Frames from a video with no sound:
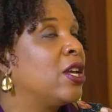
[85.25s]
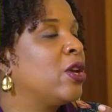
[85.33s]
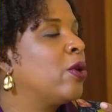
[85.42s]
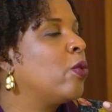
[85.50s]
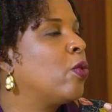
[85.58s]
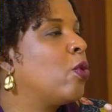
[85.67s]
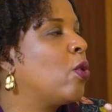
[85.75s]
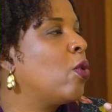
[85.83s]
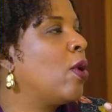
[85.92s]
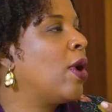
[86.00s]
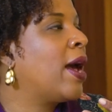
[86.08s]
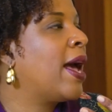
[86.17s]
you know,
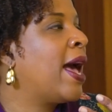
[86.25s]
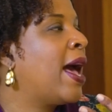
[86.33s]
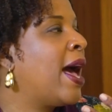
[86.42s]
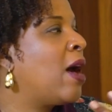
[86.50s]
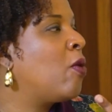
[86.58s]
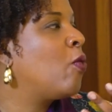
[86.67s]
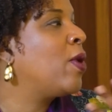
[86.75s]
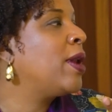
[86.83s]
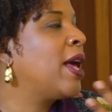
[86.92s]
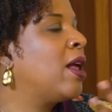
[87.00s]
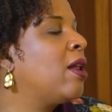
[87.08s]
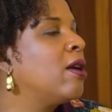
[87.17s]

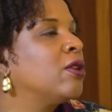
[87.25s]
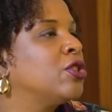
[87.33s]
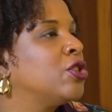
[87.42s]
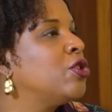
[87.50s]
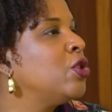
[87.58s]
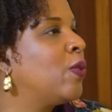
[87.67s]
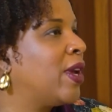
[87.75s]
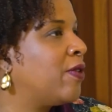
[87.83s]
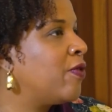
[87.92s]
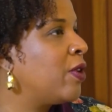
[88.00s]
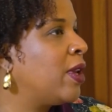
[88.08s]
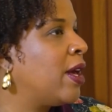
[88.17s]
how long should you
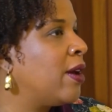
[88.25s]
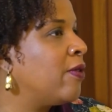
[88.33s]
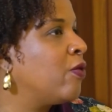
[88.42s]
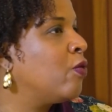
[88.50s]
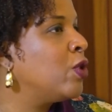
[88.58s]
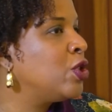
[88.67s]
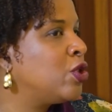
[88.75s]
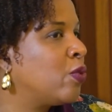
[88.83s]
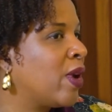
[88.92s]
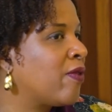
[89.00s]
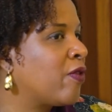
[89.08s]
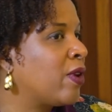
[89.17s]
wait for love? Would you
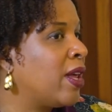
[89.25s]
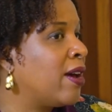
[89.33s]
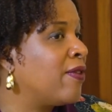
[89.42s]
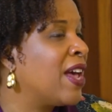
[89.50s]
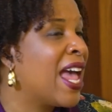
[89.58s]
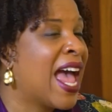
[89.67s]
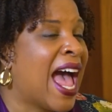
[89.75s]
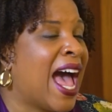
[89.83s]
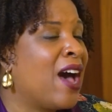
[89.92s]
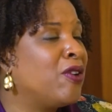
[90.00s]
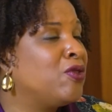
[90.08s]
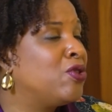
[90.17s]
wait for love?
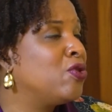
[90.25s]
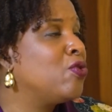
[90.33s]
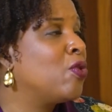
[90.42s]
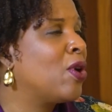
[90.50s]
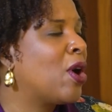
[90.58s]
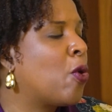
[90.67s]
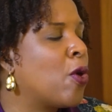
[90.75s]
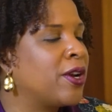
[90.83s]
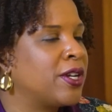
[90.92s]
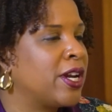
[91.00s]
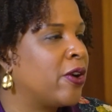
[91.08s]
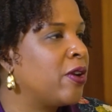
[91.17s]
How do
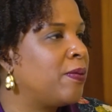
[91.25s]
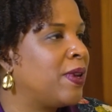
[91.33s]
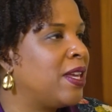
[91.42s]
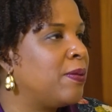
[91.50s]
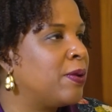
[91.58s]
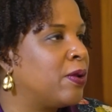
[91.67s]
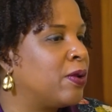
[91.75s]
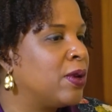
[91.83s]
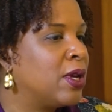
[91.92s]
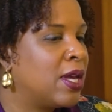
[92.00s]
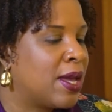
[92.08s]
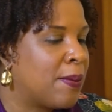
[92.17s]
ordinary people
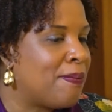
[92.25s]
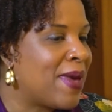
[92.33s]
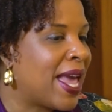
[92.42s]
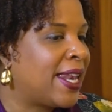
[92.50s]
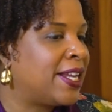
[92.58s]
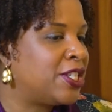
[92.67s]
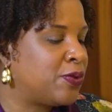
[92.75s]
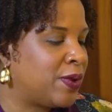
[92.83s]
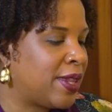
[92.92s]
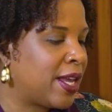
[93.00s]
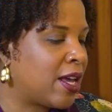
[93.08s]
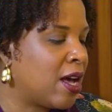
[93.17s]
manage
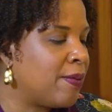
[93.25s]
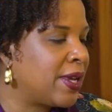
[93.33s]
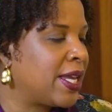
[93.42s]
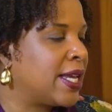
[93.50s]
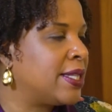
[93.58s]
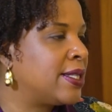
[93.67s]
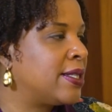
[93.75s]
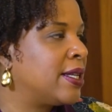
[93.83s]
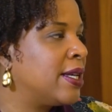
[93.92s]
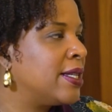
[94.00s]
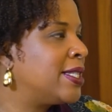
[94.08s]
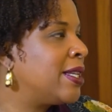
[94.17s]
when they come against
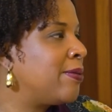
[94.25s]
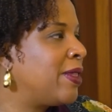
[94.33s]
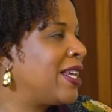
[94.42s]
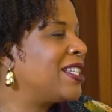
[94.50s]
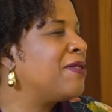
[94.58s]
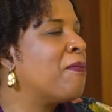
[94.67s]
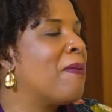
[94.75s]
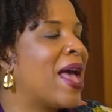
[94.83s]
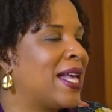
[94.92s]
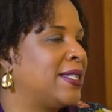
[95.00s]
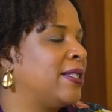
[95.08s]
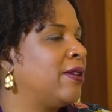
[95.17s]
something as
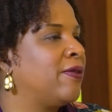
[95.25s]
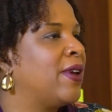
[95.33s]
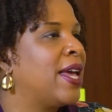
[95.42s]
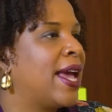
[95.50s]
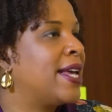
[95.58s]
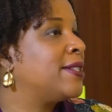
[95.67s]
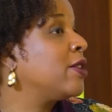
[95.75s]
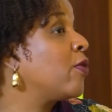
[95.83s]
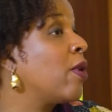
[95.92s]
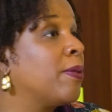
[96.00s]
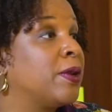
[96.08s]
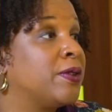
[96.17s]
massive as the
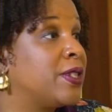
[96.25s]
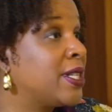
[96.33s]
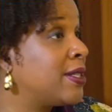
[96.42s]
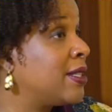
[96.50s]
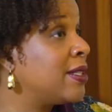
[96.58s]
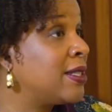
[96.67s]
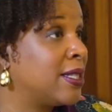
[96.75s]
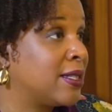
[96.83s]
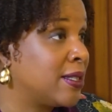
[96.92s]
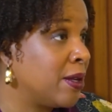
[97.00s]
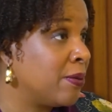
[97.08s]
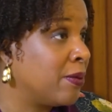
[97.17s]
criminal justice
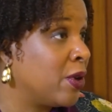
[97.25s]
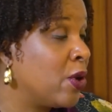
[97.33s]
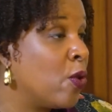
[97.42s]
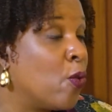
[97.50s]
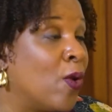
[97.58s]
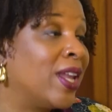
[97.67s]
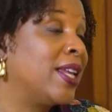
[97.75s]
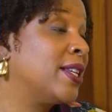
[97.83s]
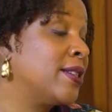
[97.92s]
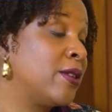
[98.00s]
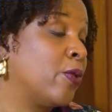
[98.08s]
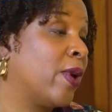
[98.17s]
system? What
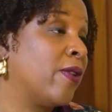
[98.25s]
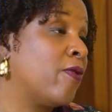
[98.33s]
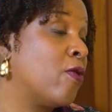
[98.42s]
is the way